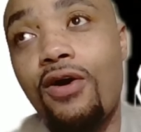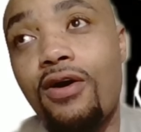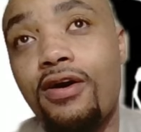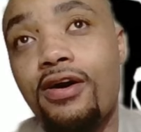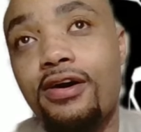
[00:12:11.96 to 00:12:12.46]

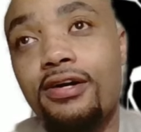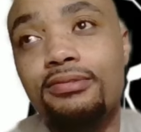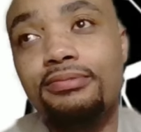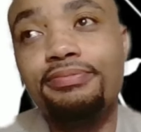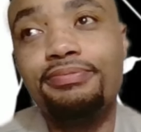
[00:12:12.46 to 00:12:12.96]

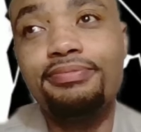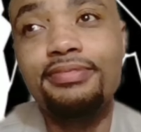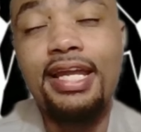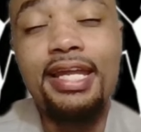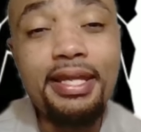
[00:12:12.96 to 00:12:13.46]
um,
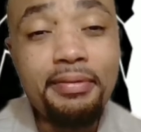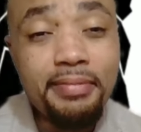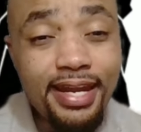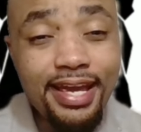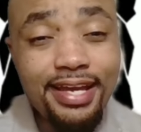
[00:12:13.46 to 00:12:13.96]

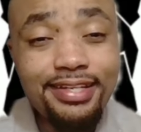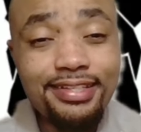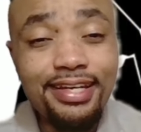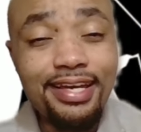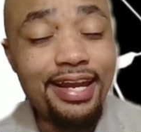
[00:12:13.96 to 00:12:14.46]
eliminate
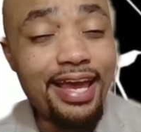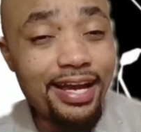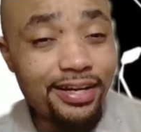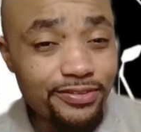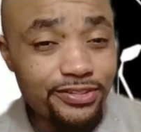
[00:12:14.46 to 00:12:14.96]
an
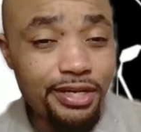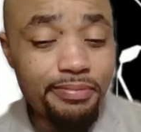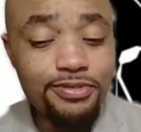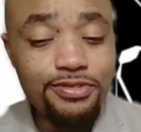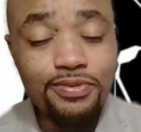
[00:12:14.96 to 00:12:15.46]
echo
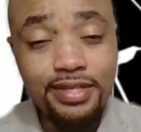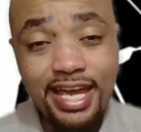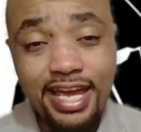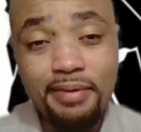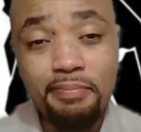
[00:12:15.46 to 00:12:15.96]
chamber so
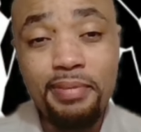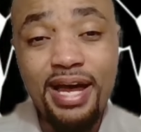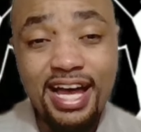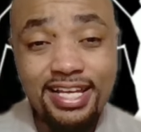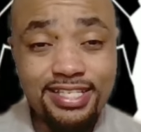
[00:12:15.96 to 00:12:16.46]
that
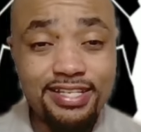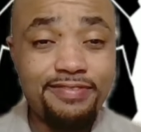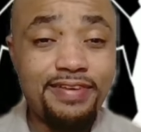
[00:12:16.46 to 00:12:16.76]
positive